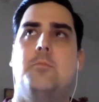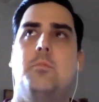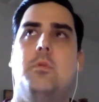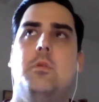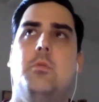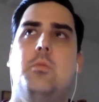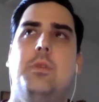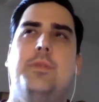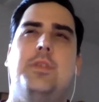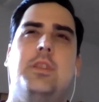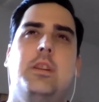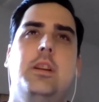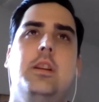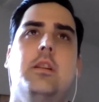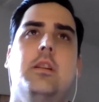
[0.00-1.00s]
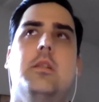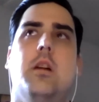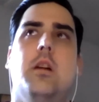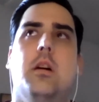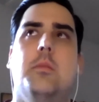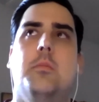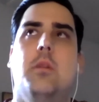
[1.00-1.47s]
We've seen a
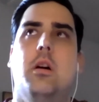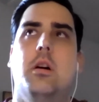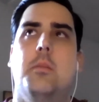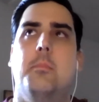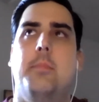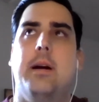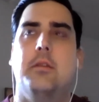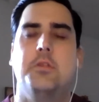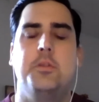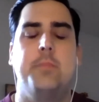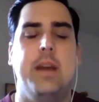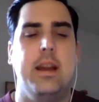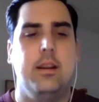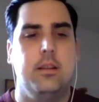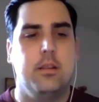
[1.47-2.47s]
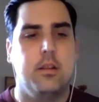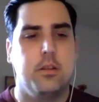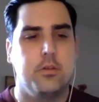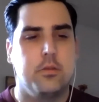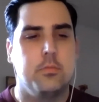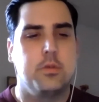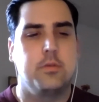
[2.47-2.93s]
bounce back in
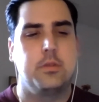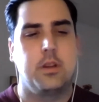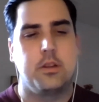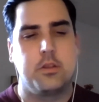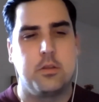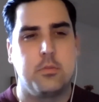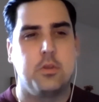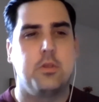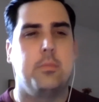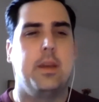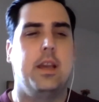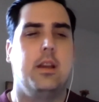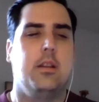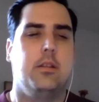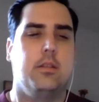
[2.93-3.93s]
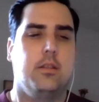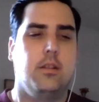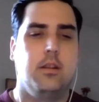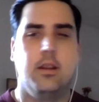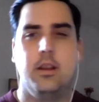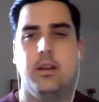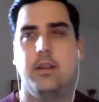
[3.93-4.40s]
terms of customer demand
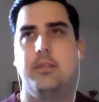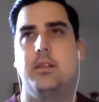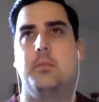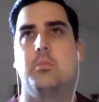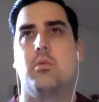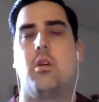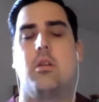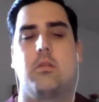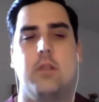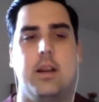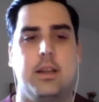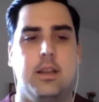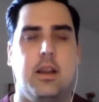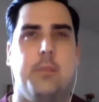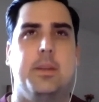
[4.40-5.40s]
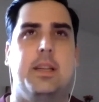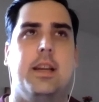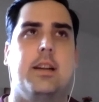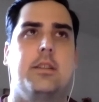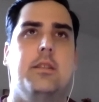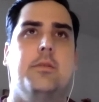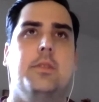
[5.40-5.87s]
and I think broader economic
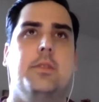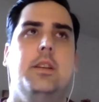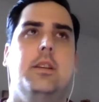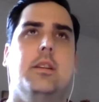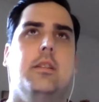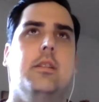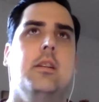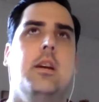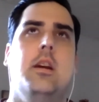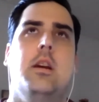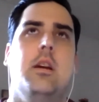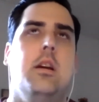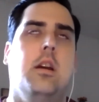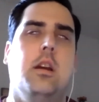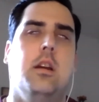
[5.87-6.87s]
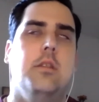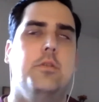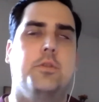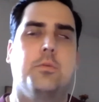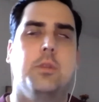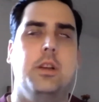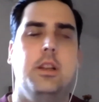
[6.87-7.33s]
activity. And I was
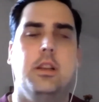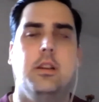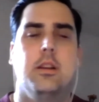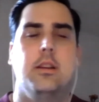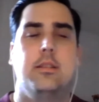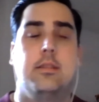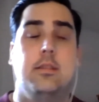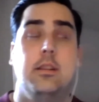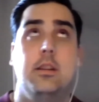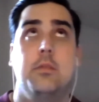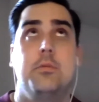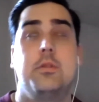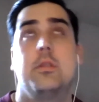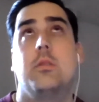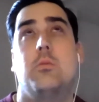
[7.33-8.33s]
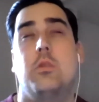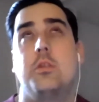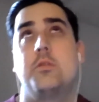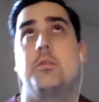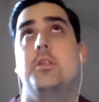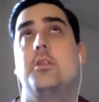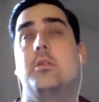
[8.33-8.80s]
reading, I think it was in the Wall
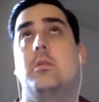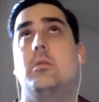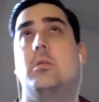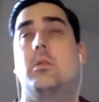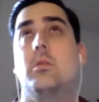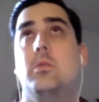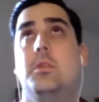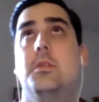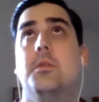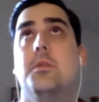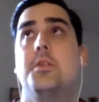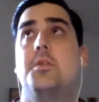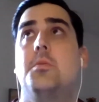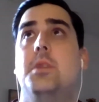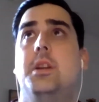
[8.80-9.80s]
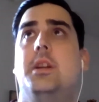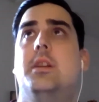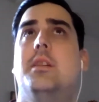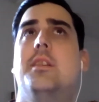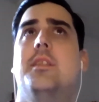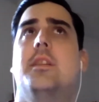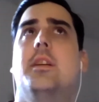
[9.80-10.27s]
Street Journal earlier this week,
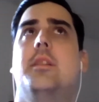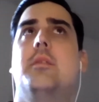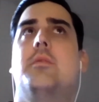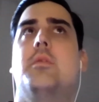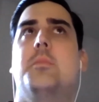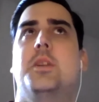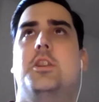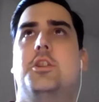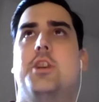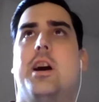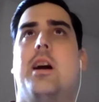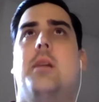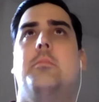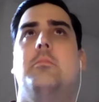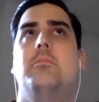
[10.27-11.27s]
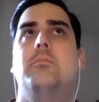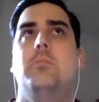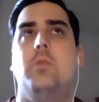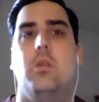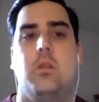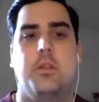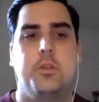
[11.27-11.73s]
that from a job
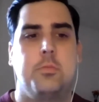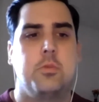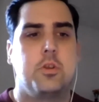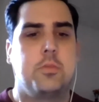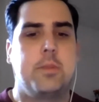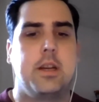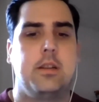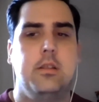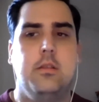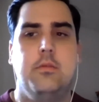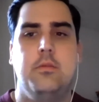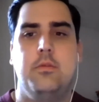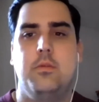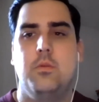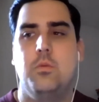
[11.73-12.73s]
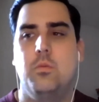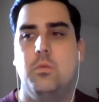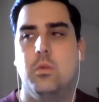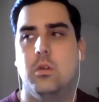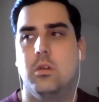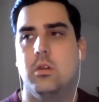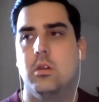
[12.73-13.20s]
loss perspective,
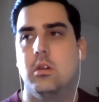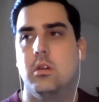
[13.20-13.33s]
we're